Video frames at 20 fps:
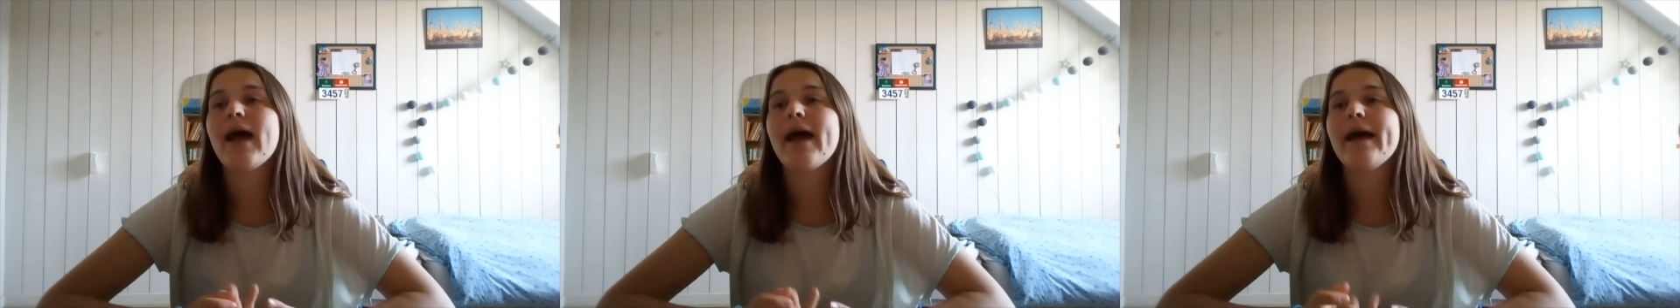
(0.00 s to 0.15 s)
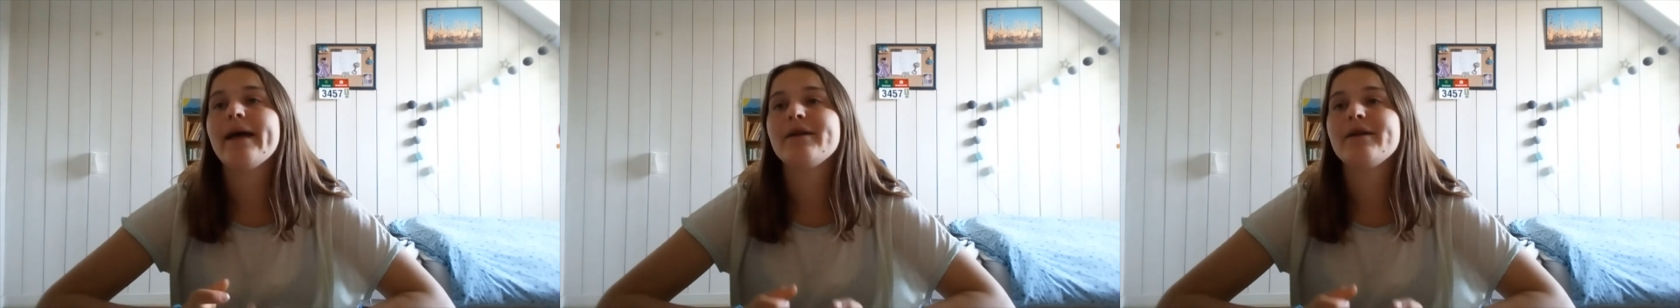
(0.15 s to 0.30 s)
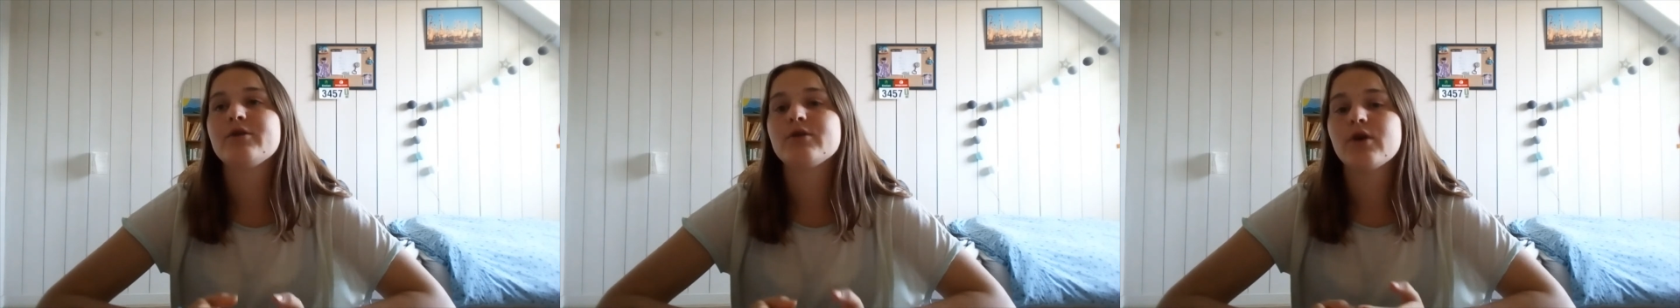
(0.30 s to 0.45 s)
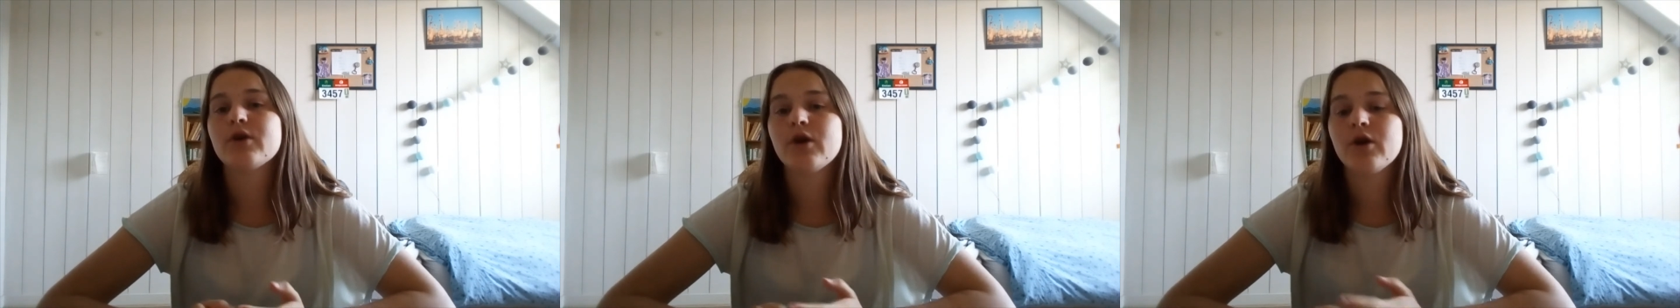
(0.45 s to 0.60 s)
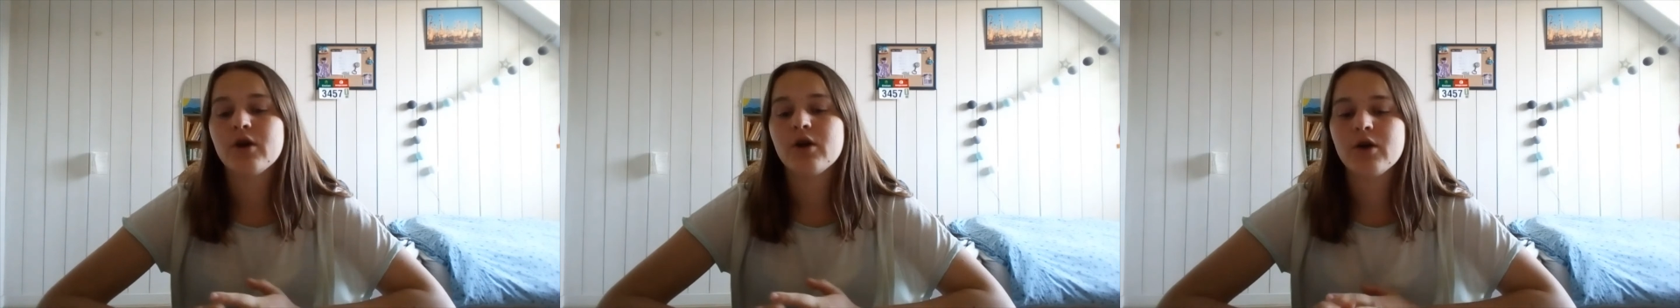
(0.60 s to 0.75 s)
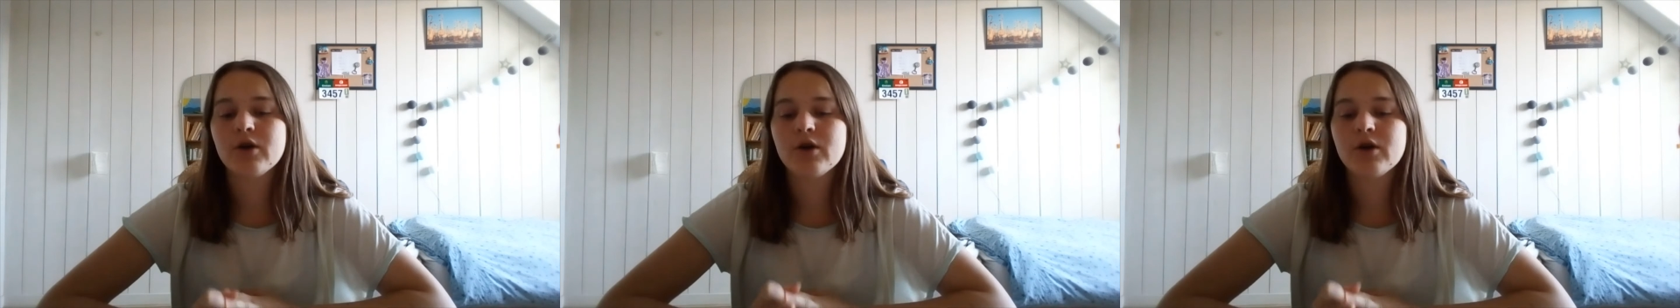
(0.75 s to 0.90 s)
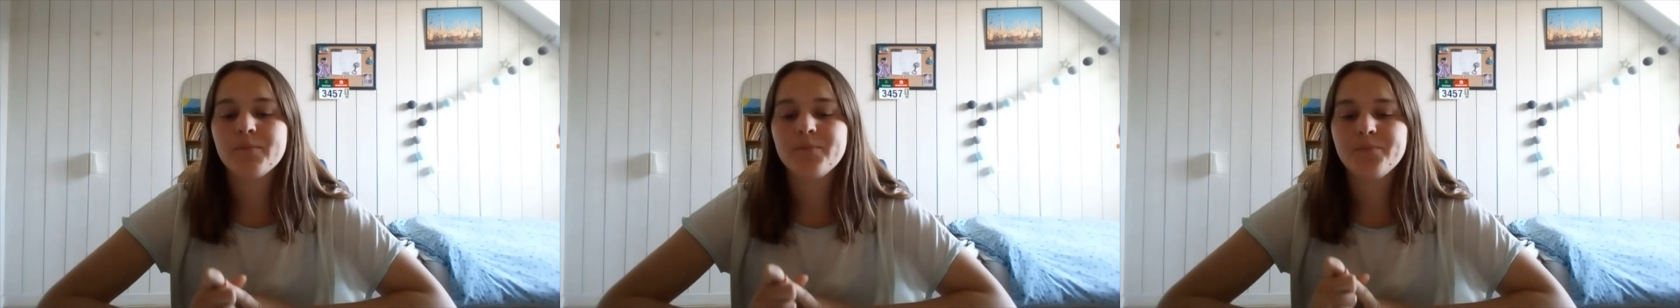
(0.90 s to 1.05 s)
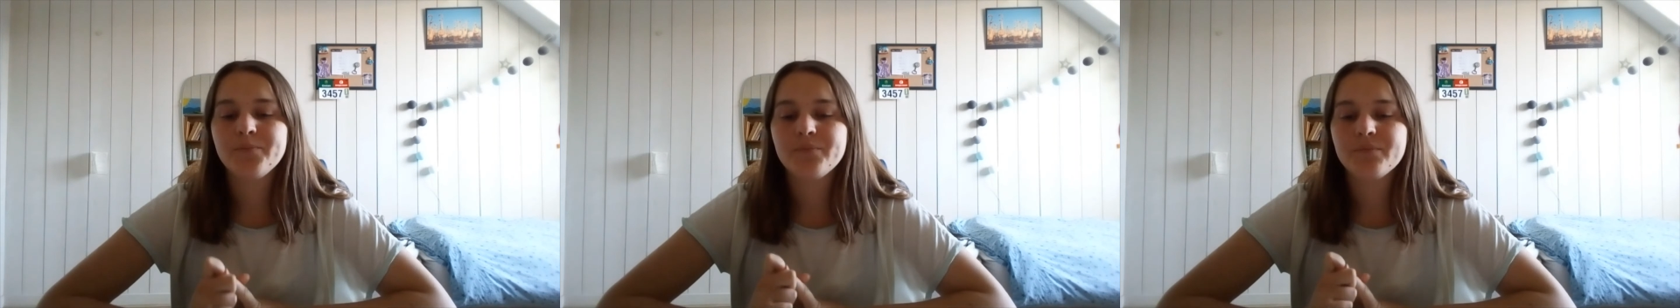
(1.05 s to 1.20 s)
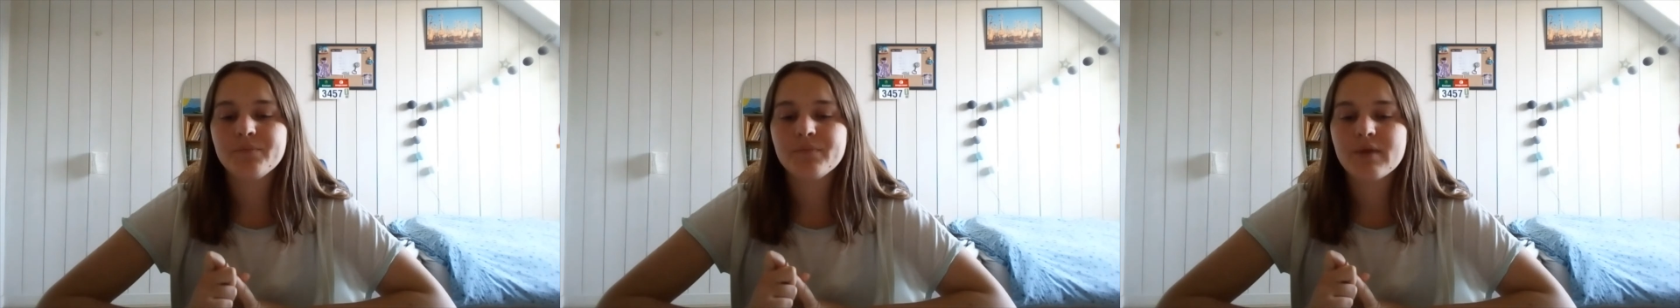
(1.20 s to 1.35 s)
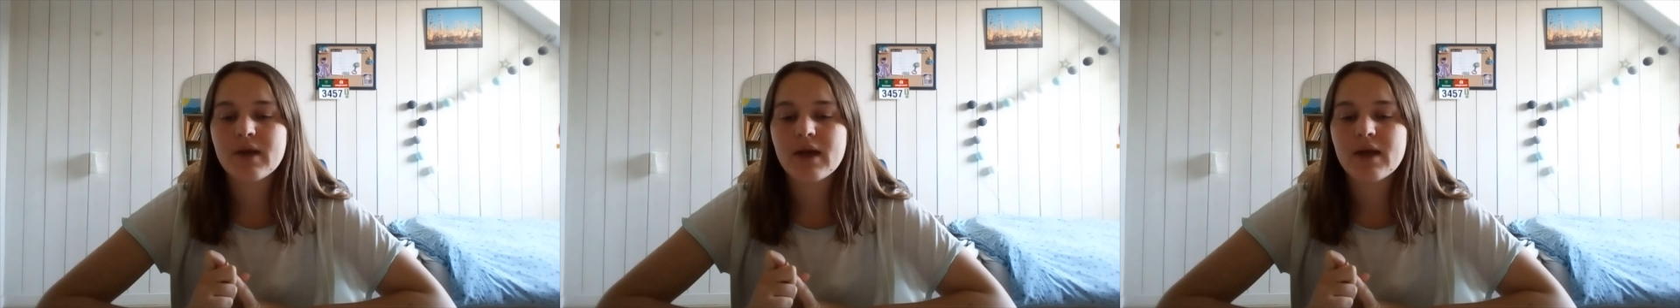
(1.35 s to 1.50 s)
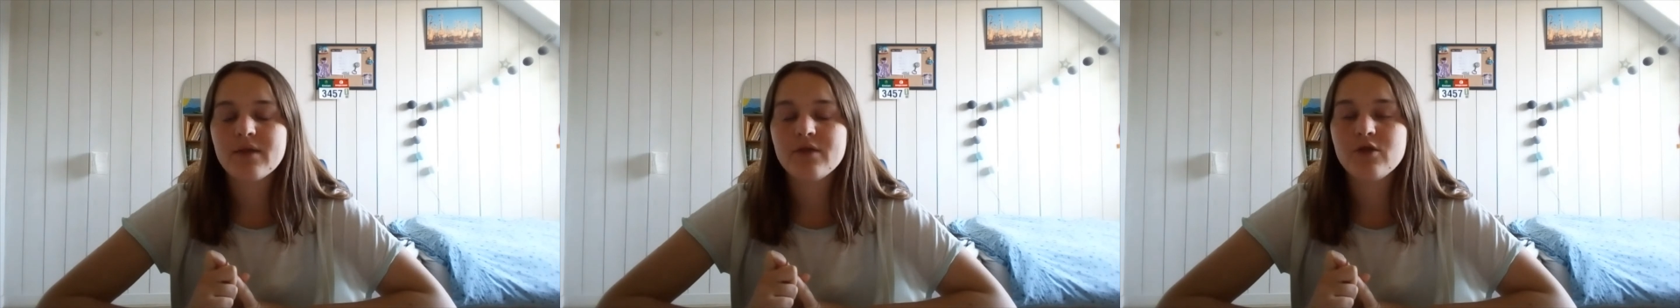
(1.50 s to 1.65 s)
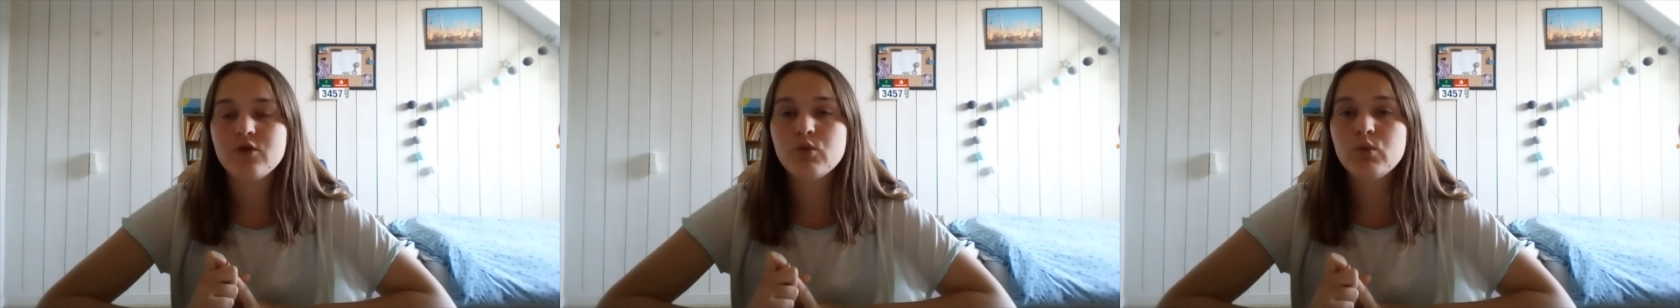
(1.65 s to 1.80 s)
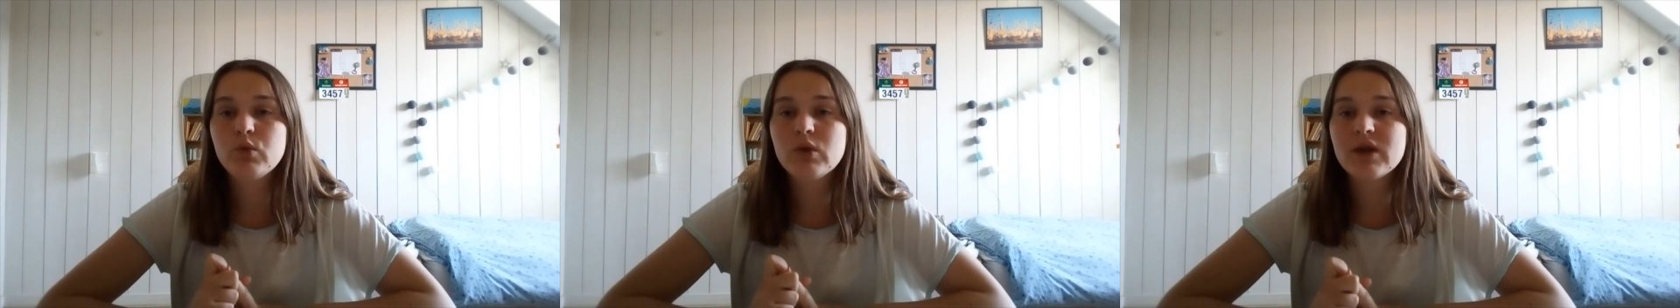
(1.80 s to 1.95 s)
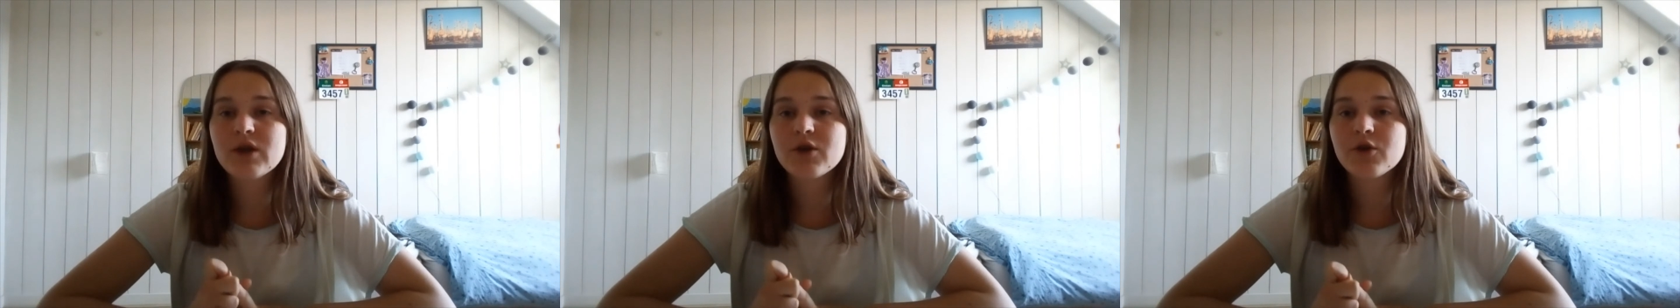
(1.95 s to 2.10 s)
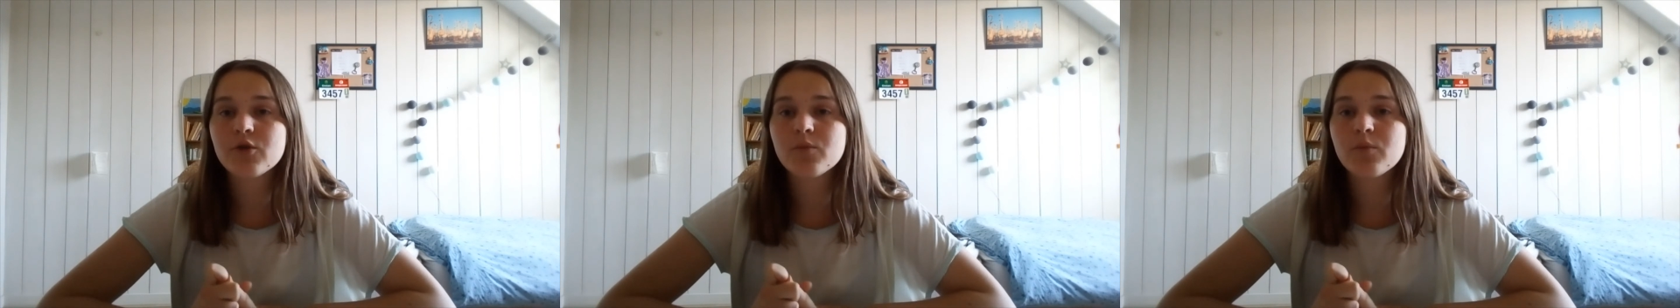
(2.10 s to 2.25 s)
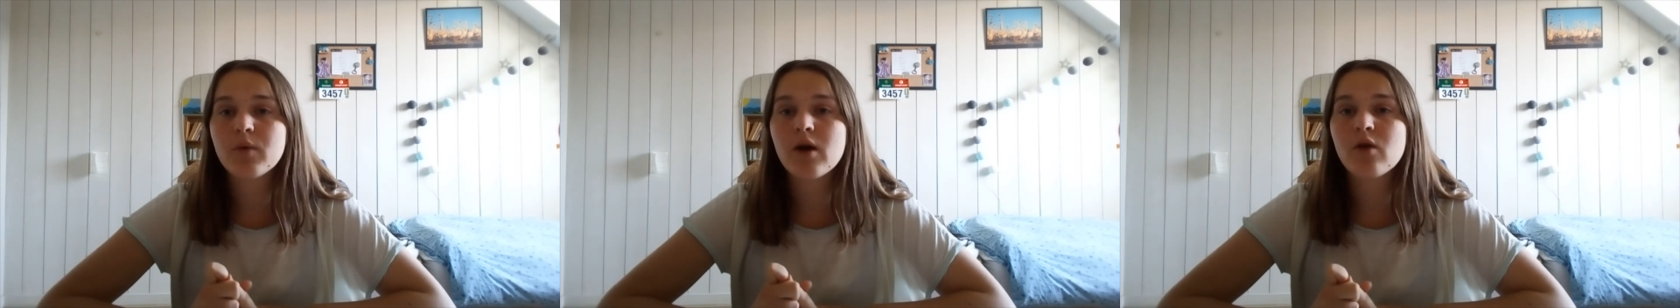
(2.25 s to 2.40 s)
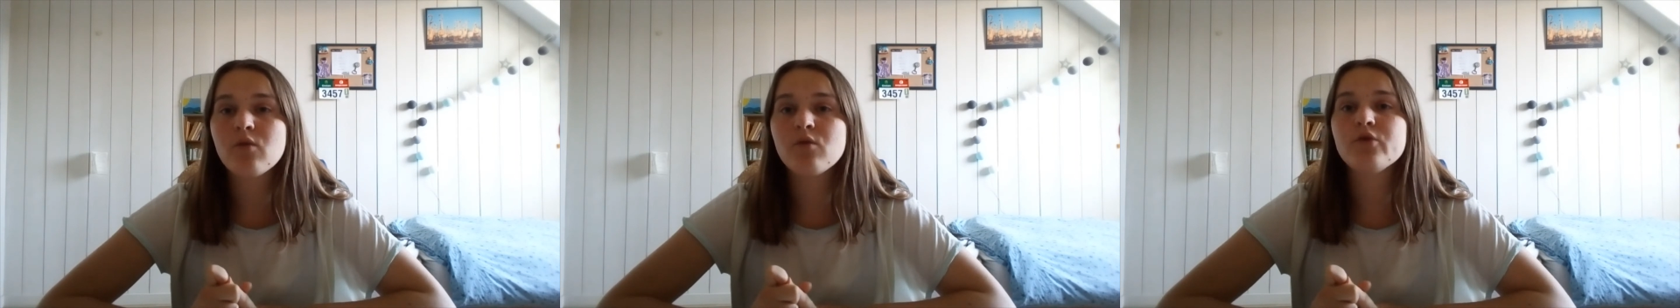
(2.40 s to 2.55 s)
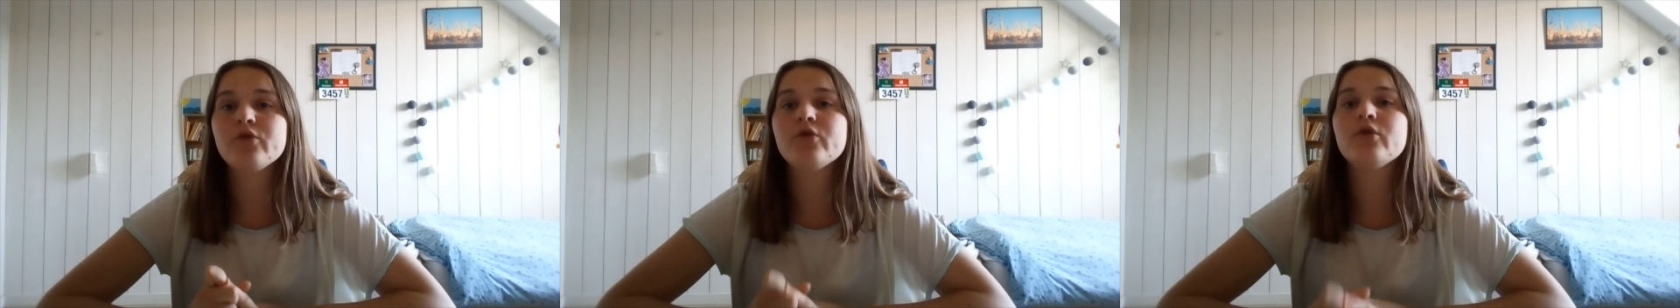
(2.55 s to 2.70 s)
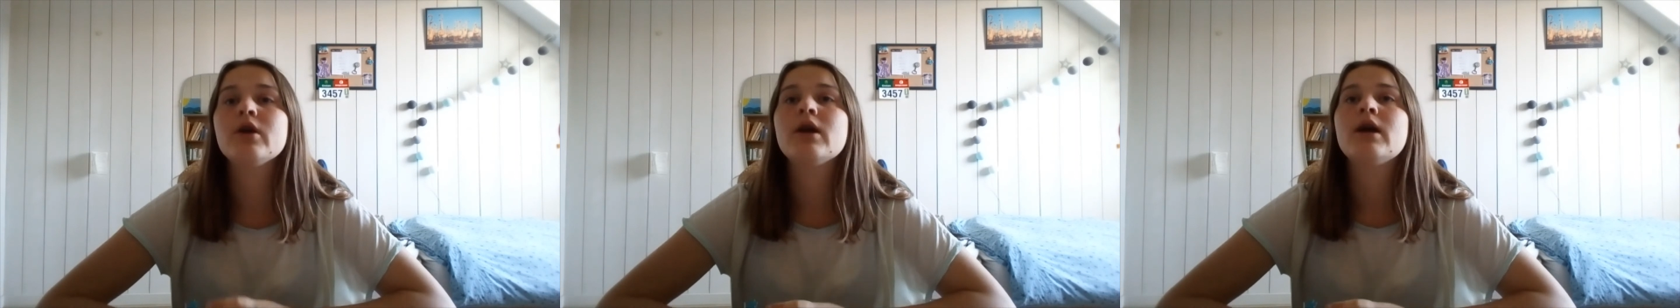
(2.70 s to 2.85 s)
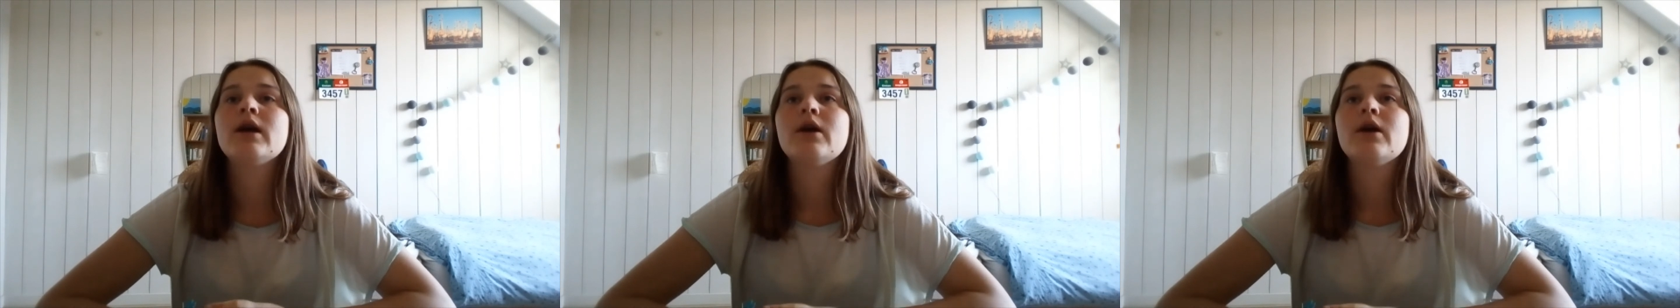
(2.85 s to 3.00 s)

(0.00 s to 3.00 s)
and nuclear power,